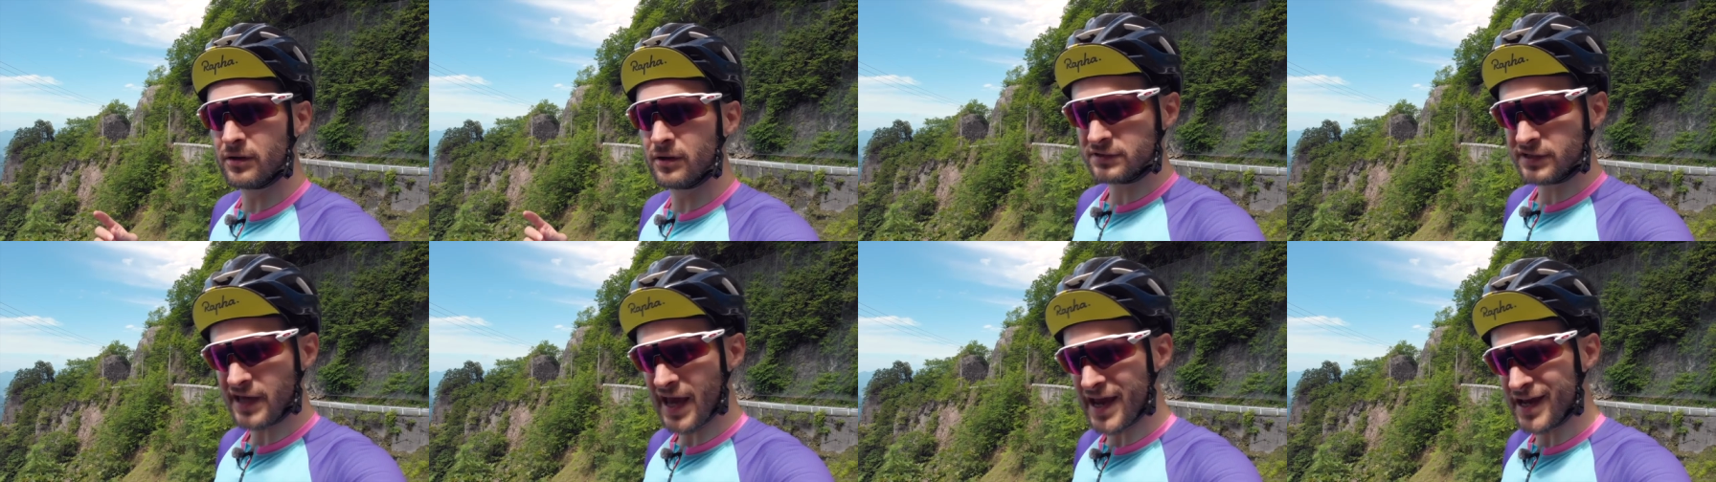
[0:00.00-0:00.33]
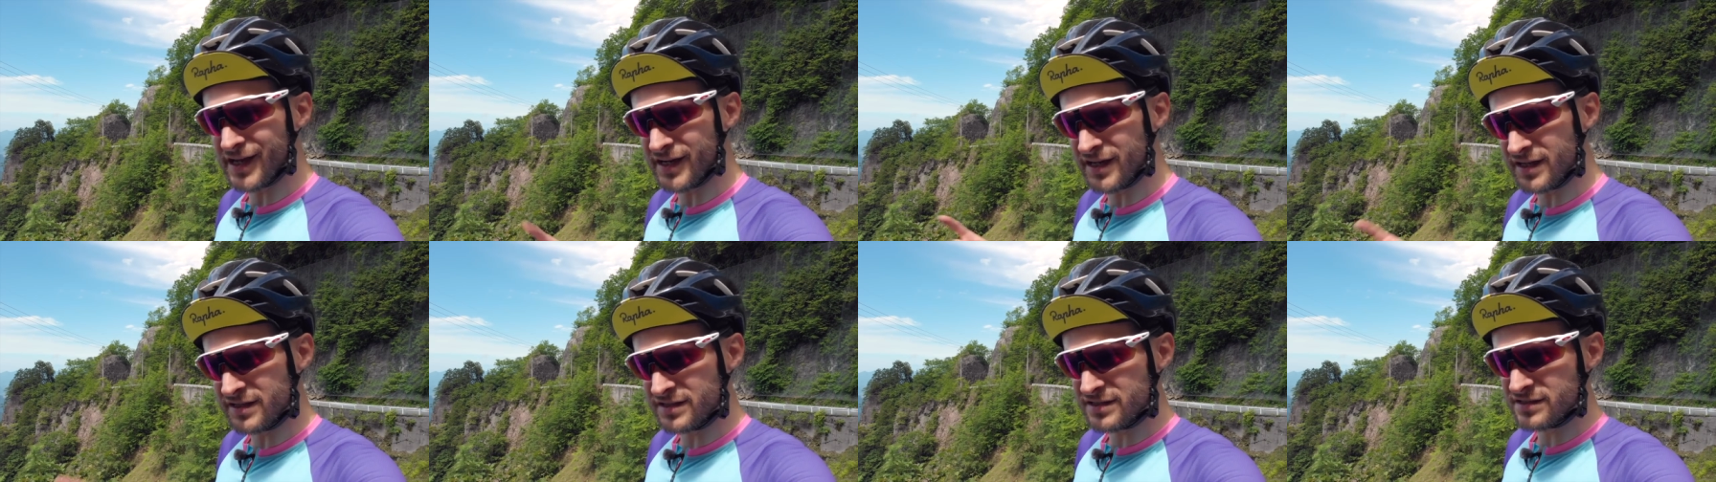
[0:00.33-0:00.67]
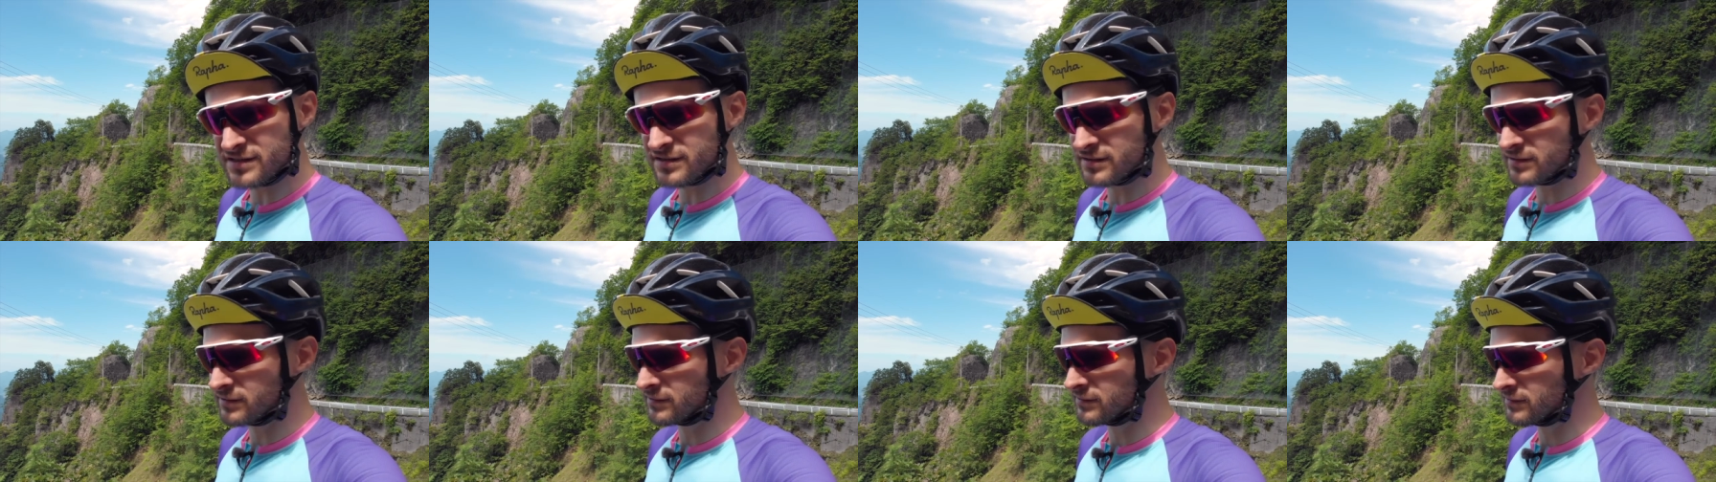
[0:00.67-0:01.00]

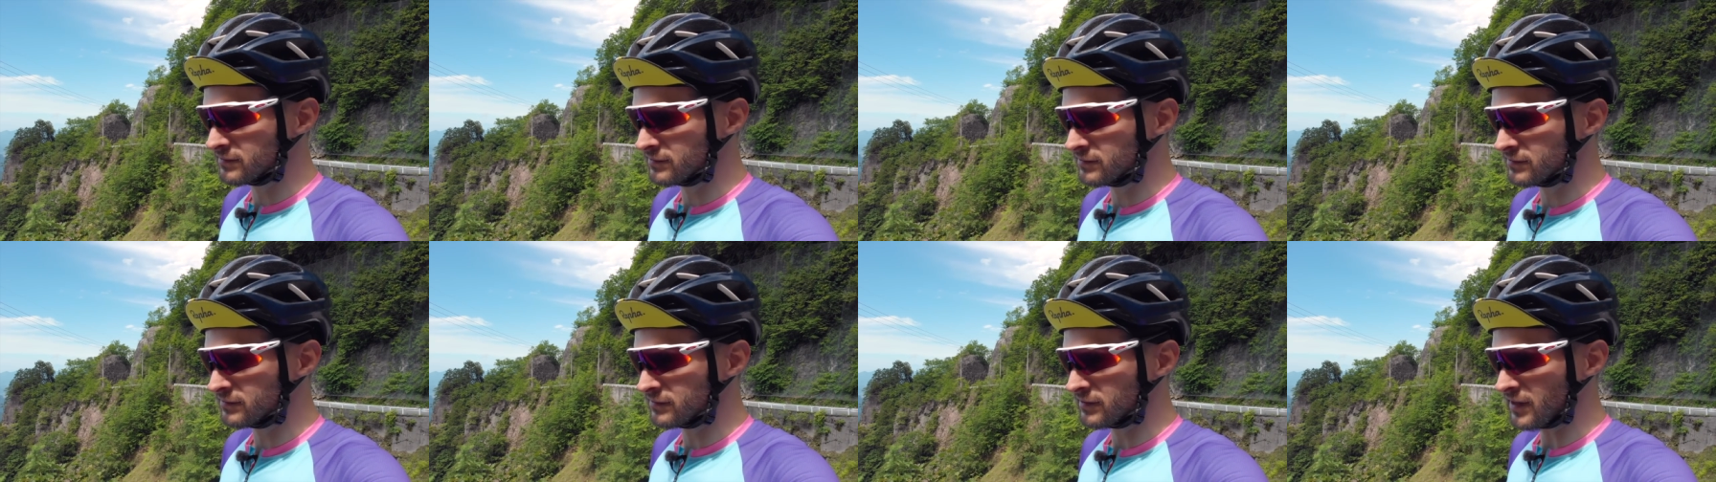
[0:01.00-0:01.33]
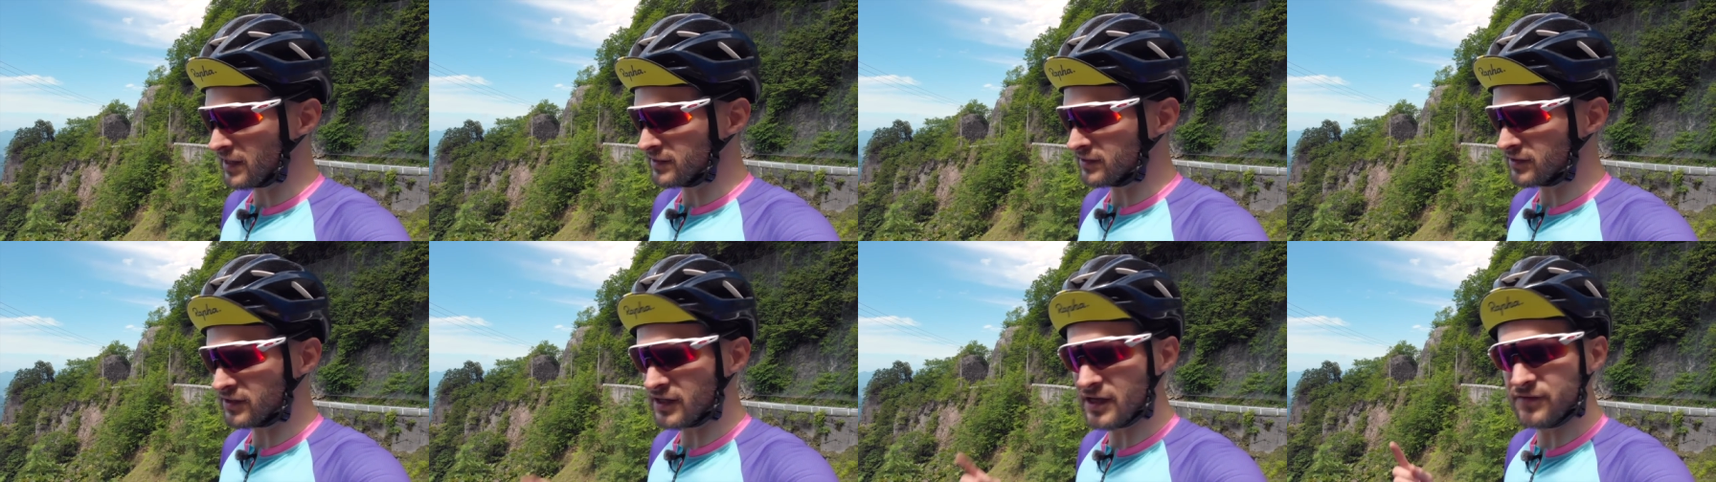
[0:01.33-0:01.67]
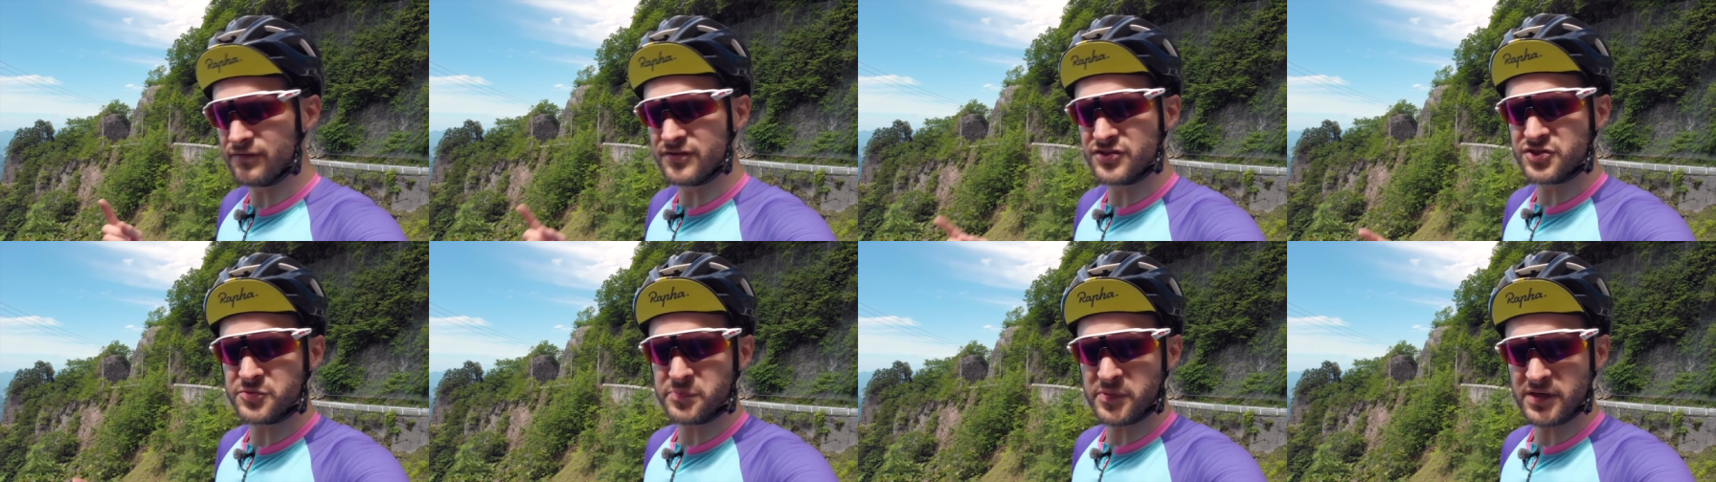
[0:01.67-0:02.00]
cadence at the
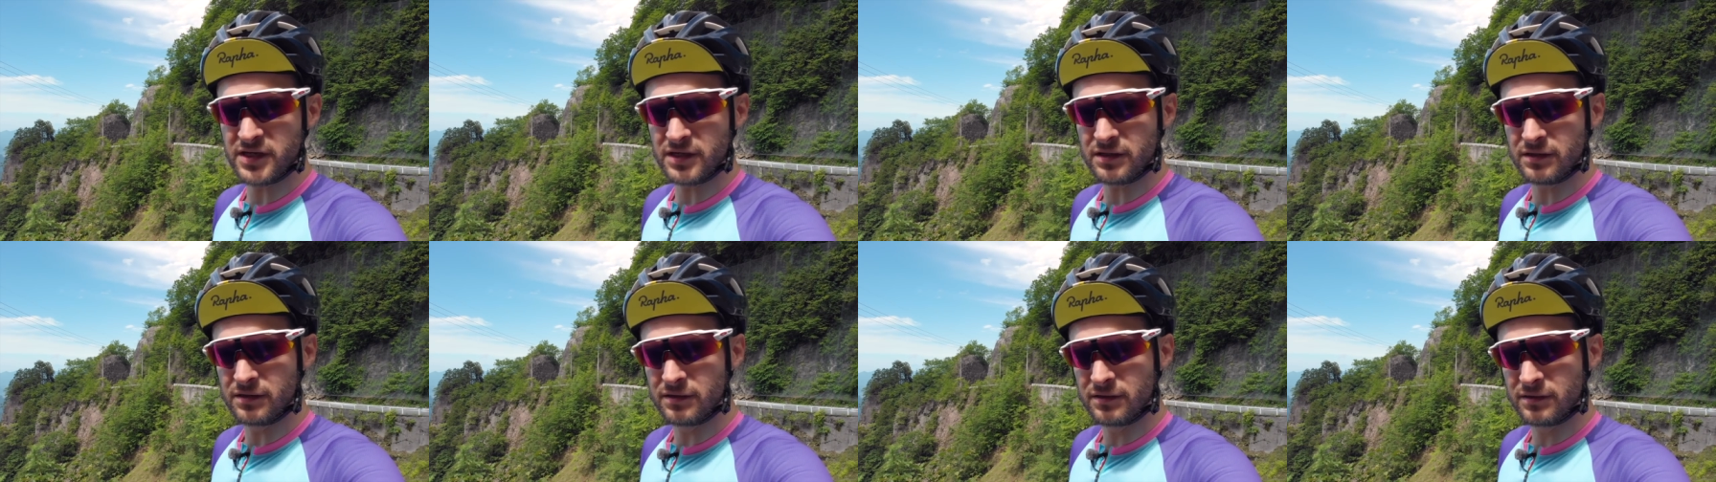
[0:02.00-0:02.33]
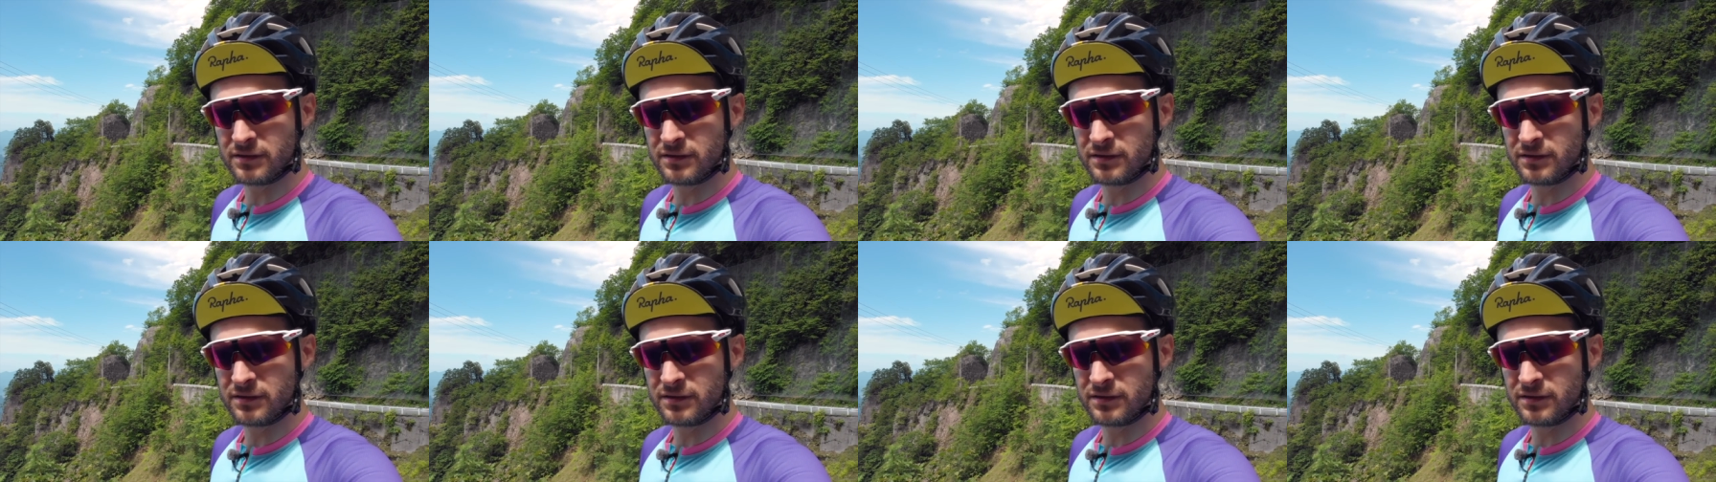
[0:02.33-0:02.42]
given speed.